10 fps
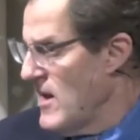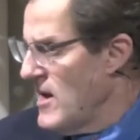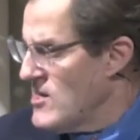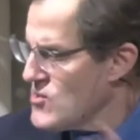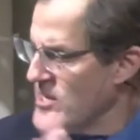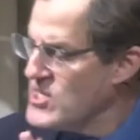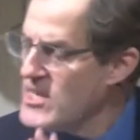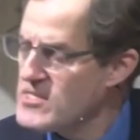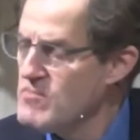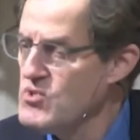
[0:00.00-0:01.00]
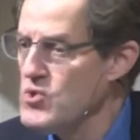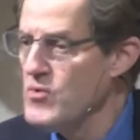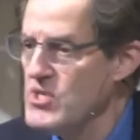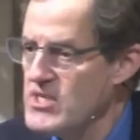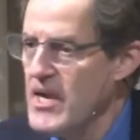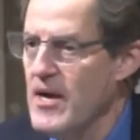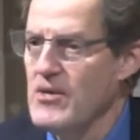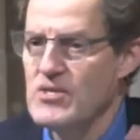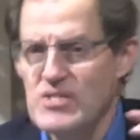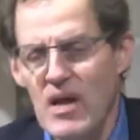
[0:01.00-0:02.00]
So I checked some Jewish
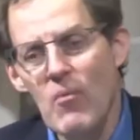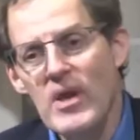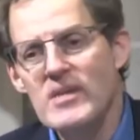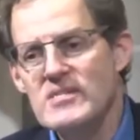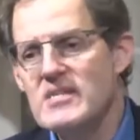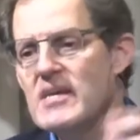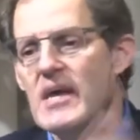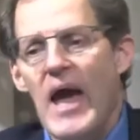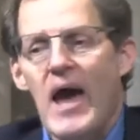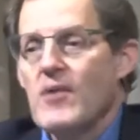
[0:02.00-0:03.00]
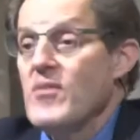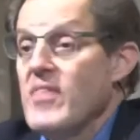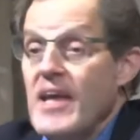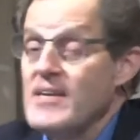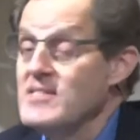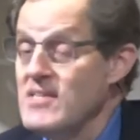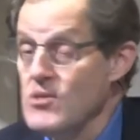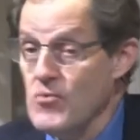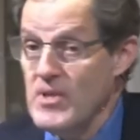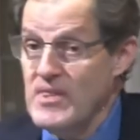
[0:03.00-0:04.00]
scholars and I wanted to see how do they deal
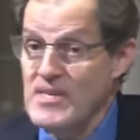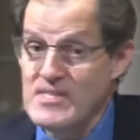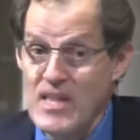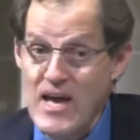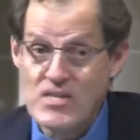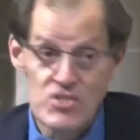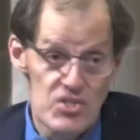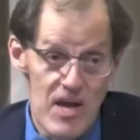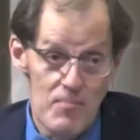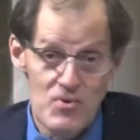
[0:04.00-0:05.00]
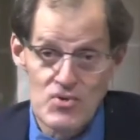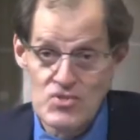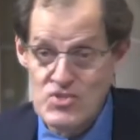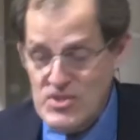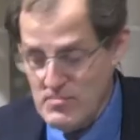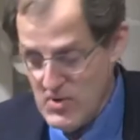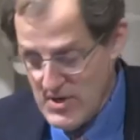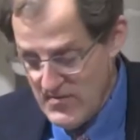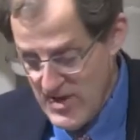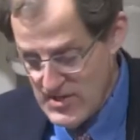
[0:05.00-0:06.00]
with these last chapters to the book
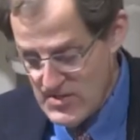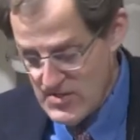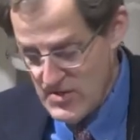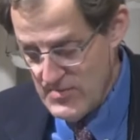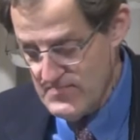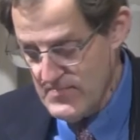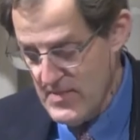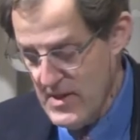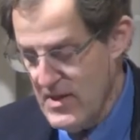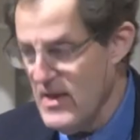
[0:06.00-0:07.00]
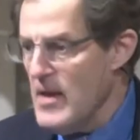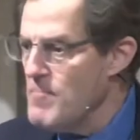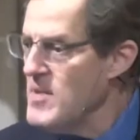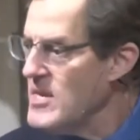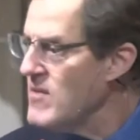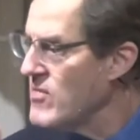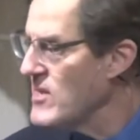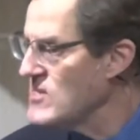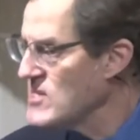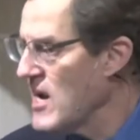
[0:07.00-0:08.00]
of Esther. Many of
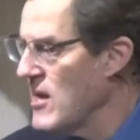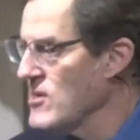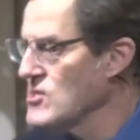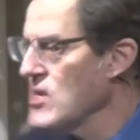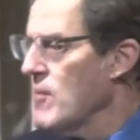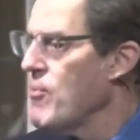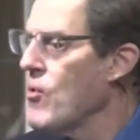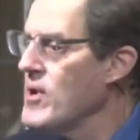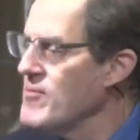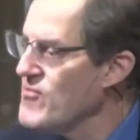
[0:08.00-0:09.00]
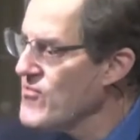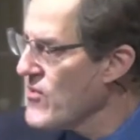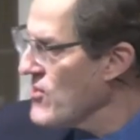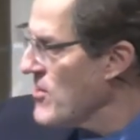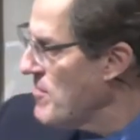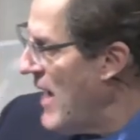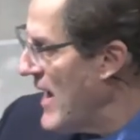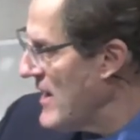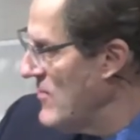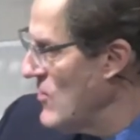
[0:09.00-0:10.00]
these scholars point further
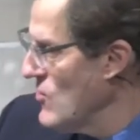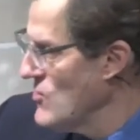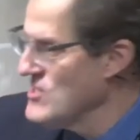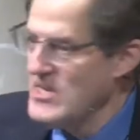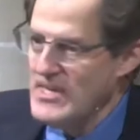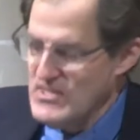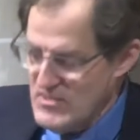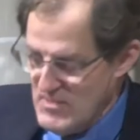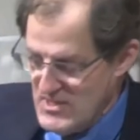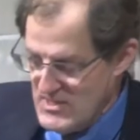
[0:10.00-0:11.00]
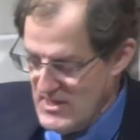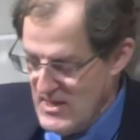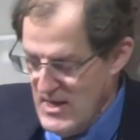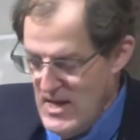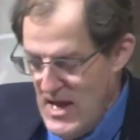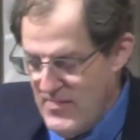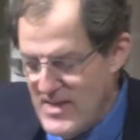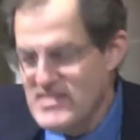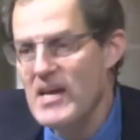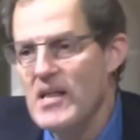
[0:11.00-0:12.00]
back in the Old Testament and they
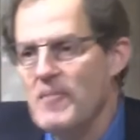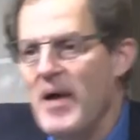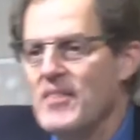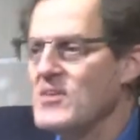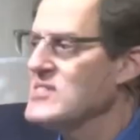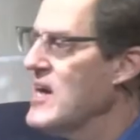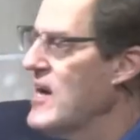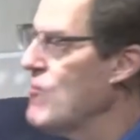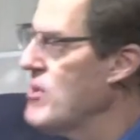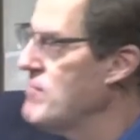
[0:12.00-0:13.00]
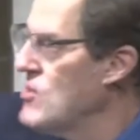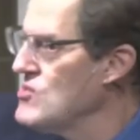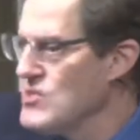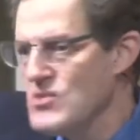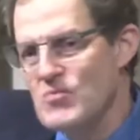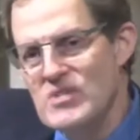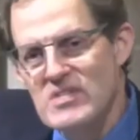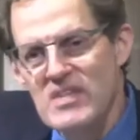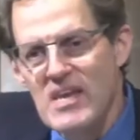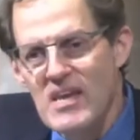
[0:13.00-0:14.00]
tell about the time when Moses was
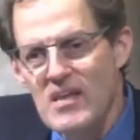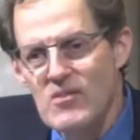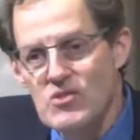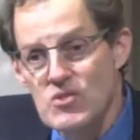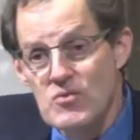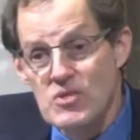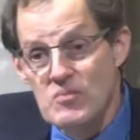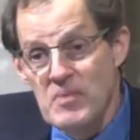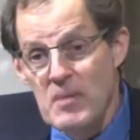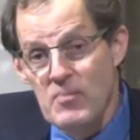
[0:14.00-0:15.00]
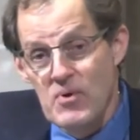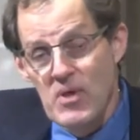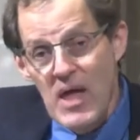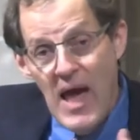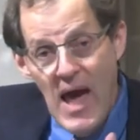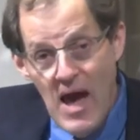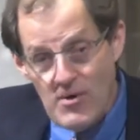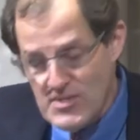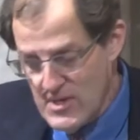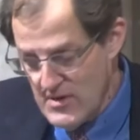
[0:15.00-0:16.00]
leading the Jewish people
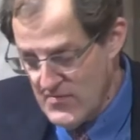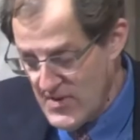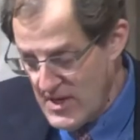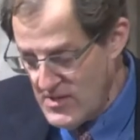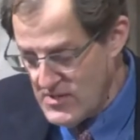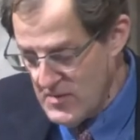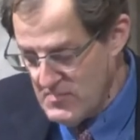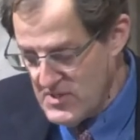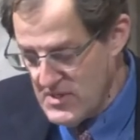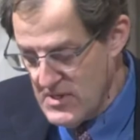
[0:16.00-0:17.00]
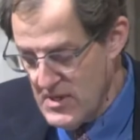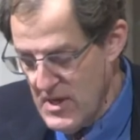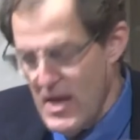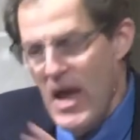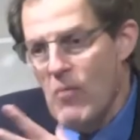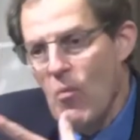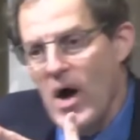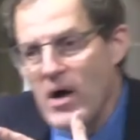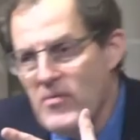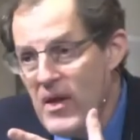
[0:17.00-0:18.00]
out of Egypt. And
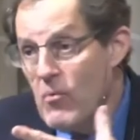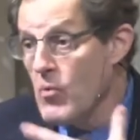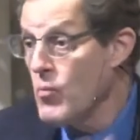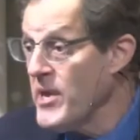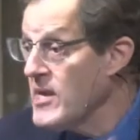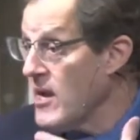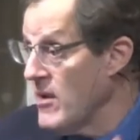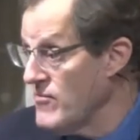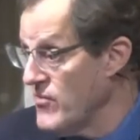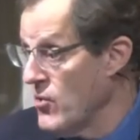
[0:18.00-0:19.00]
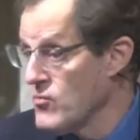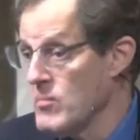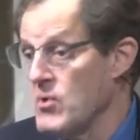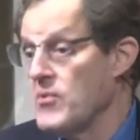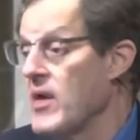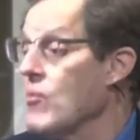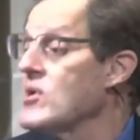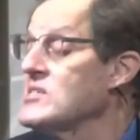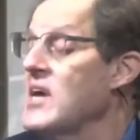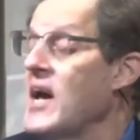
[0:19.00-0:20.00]
while they were weak and vulnerable, they were
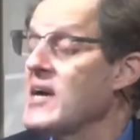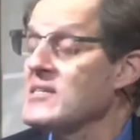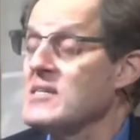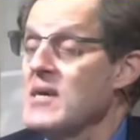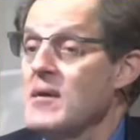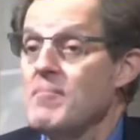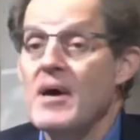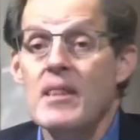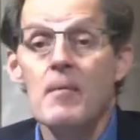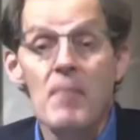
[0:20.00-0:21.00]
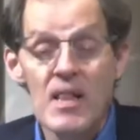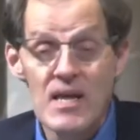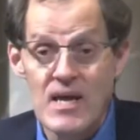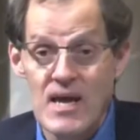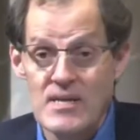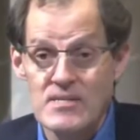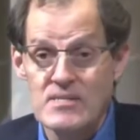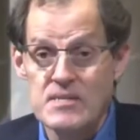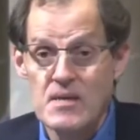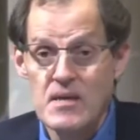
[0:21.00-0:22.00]
attacked by the
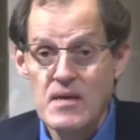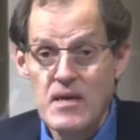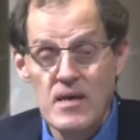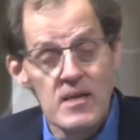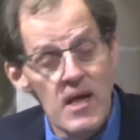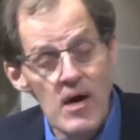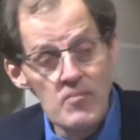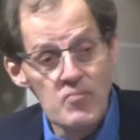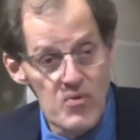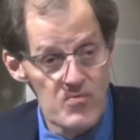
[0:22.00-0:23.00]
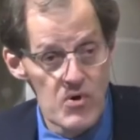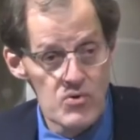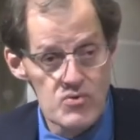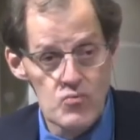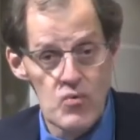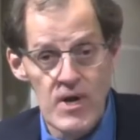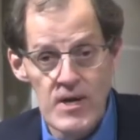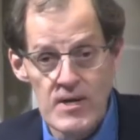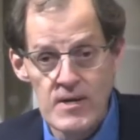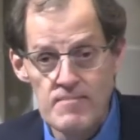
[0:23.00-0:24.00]
Amalekites in an unprovoked
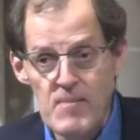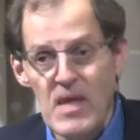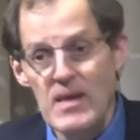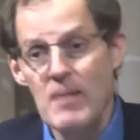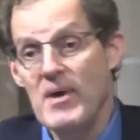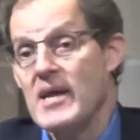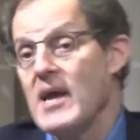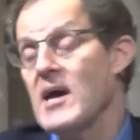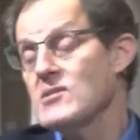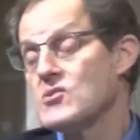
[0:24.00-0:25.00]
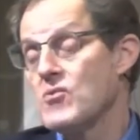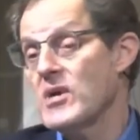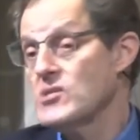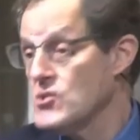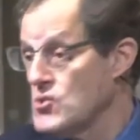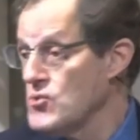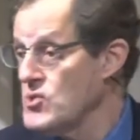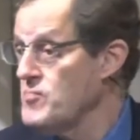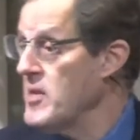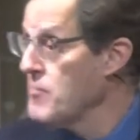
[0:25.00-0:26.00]
raid. Now, by God's grace, the
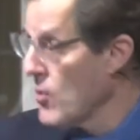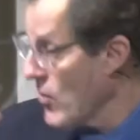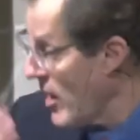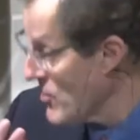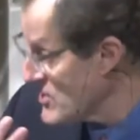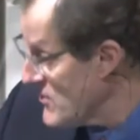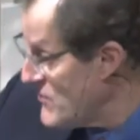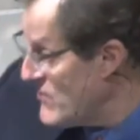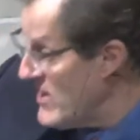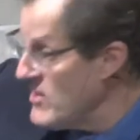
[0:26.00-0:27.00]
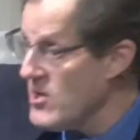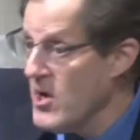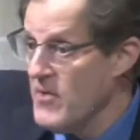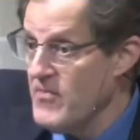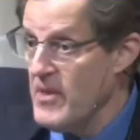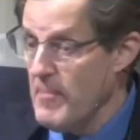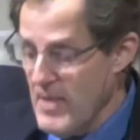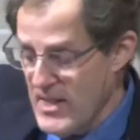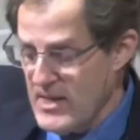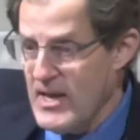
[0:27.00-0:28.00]
Jewish people were able to fend off the
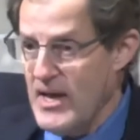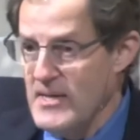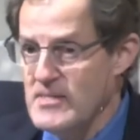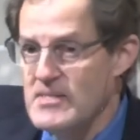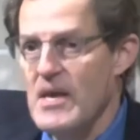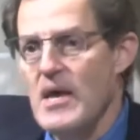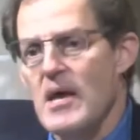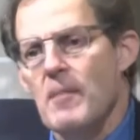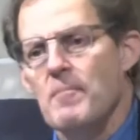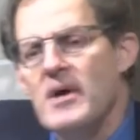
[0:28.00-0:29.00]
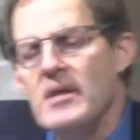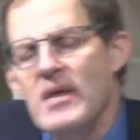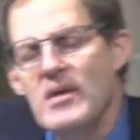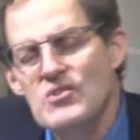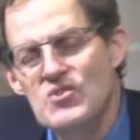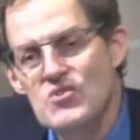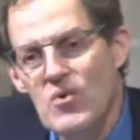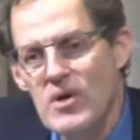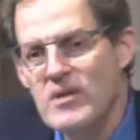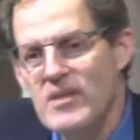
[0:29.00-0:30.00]
Amalekites, but
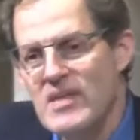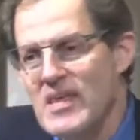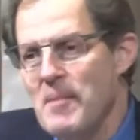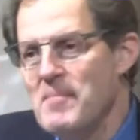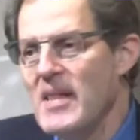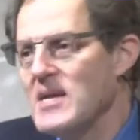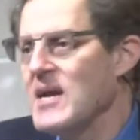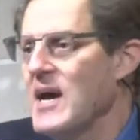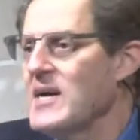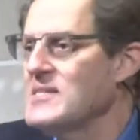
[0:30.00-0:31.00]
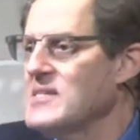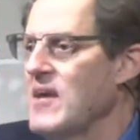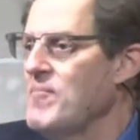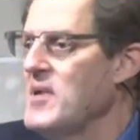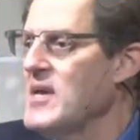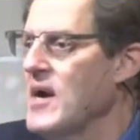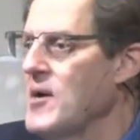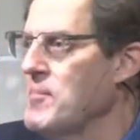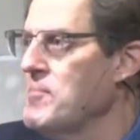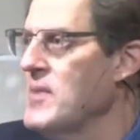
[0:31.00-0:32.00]
historically, the Amalekites had
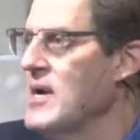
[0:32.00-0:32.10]
become